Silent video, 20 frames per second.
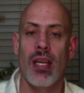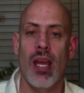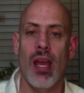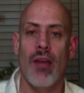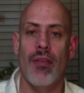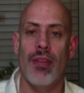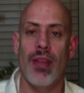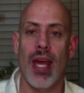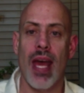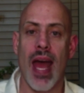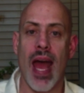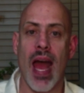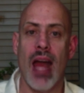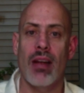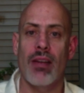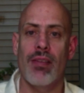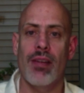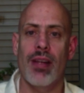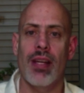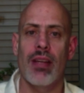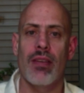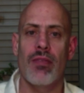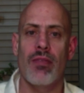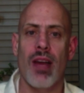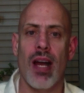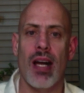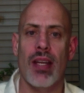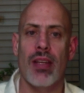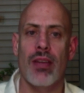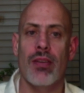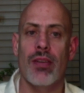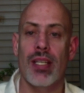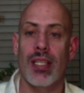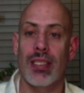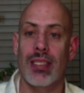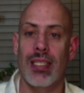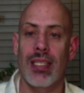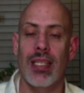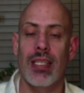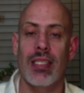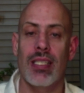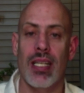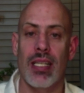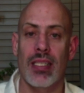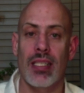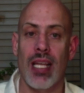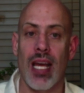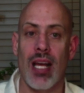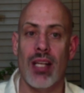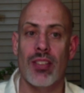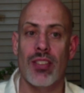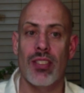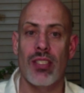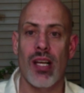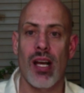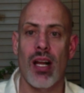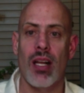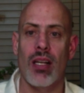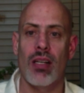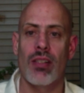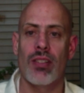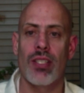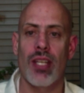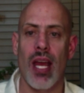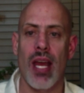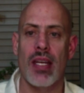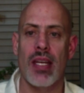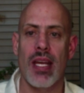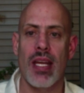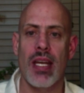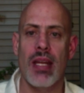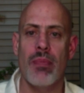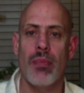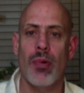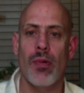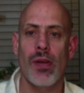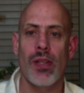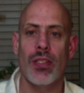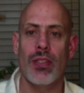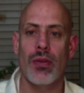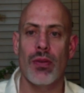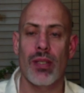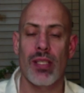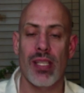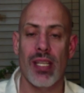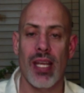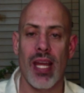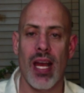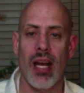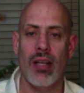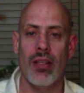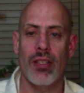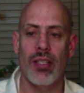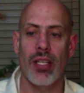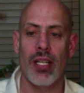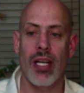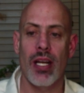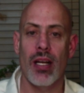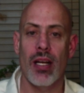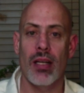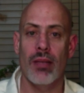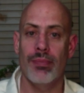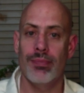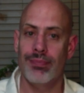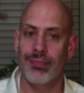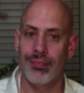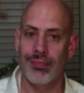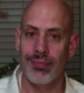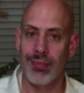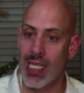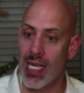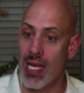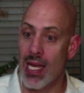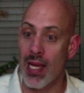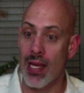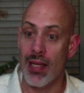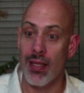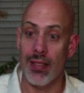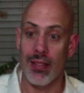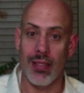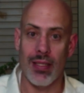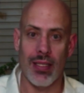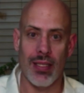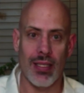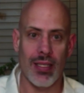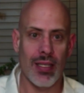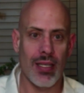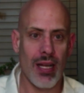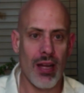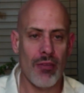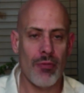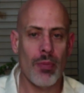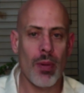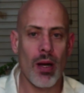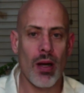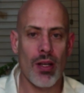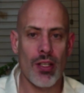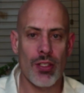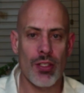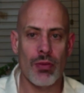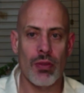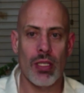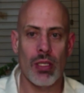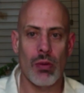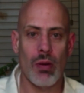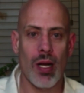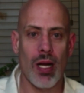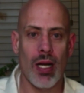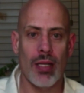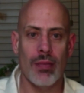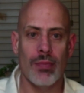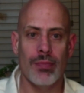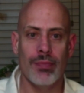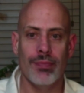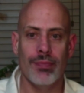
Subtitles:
If the aggregate value exceeded $10,000 at any point during the calendar year, then an FBAR is required.